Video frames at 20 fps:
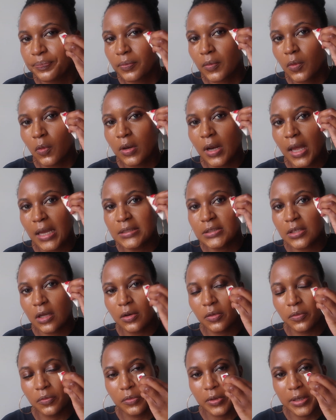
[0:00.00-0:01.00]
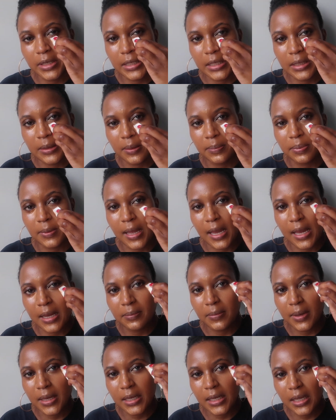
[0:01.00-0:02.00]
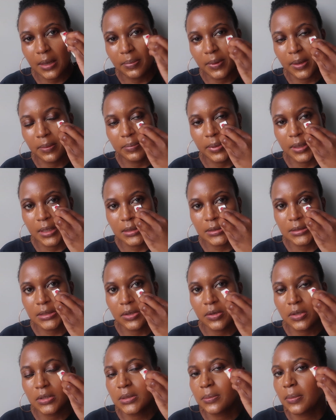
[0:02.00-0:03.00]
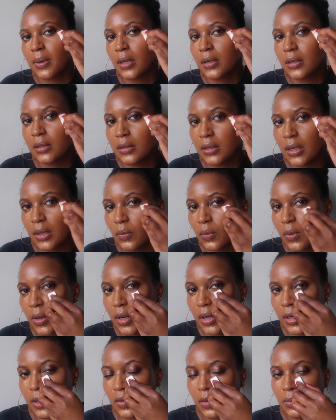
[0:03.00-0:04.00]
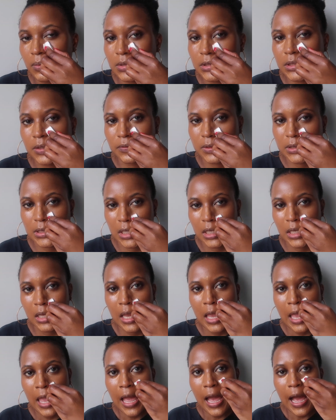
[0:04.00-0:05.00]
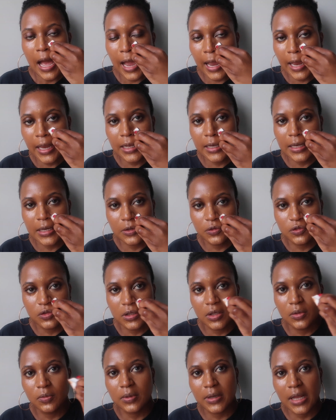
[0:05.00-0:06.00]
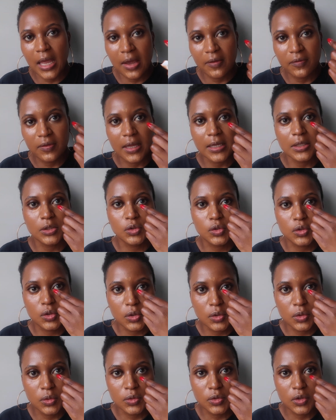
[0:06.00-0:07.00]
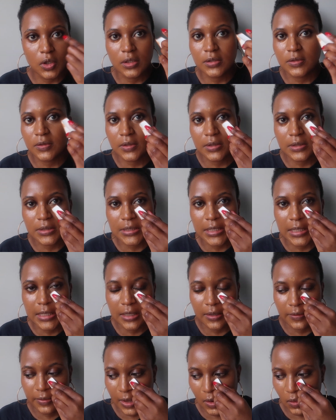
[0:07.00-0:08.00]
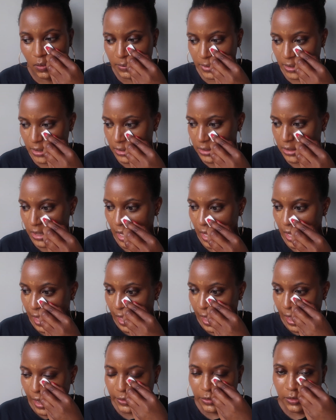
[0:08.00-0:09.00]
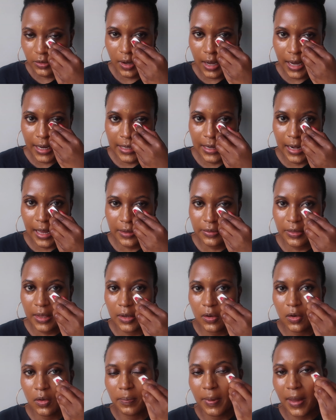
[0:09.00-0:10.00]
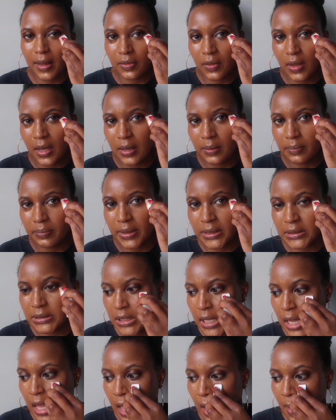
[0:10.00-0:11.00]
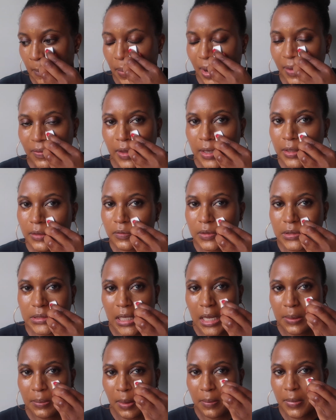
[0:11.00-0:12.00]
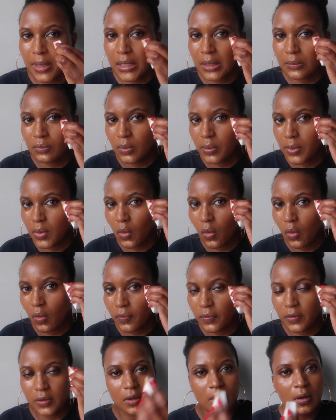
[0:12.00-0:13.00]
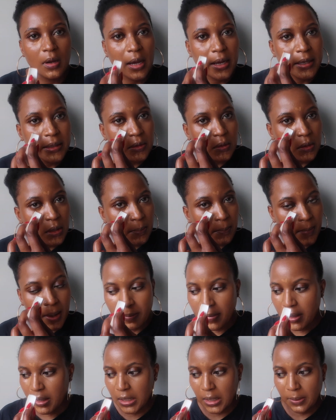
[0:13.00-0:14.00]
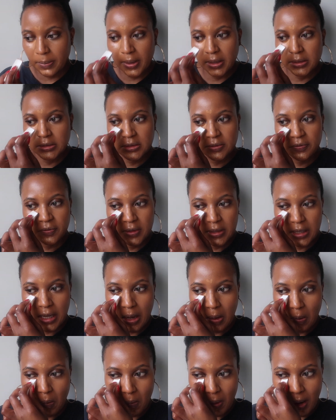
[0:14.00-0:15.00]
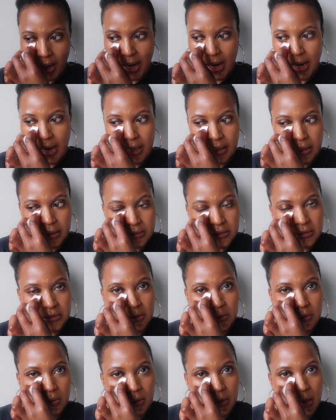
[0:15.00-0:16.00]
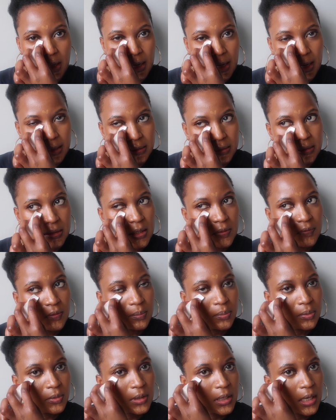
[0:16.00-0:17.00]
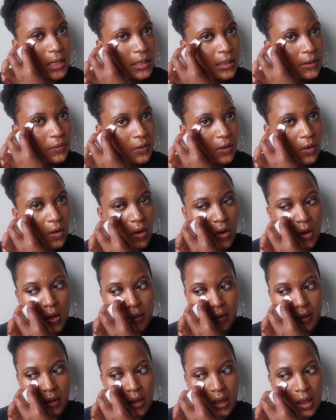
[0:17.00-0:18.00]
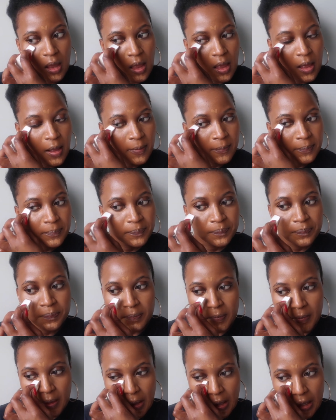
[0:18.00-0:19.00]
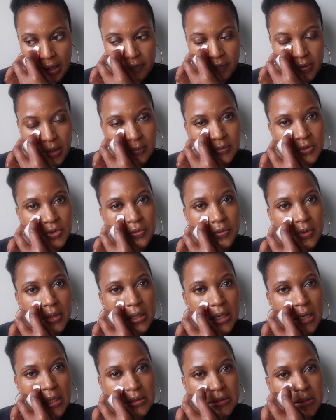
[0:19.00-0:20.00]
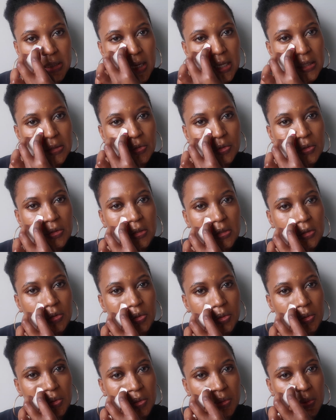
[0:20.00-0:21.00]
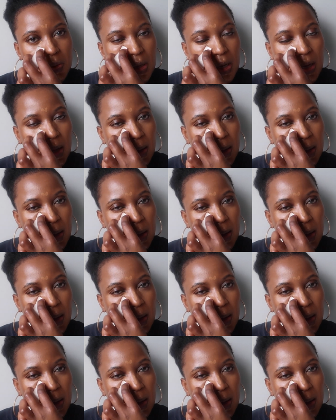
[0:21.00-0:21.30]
When I started really applying makeup and being serious about it and wearing it almost every day, I literally would have like 2 dots of concealer and that would be it. And you know, I liked that look back then, but by the end of the day my makeup would be off, you know. I'd look at my makeup and just feel like, why does it look like I didn't even put anything on? I've come to realize that you need to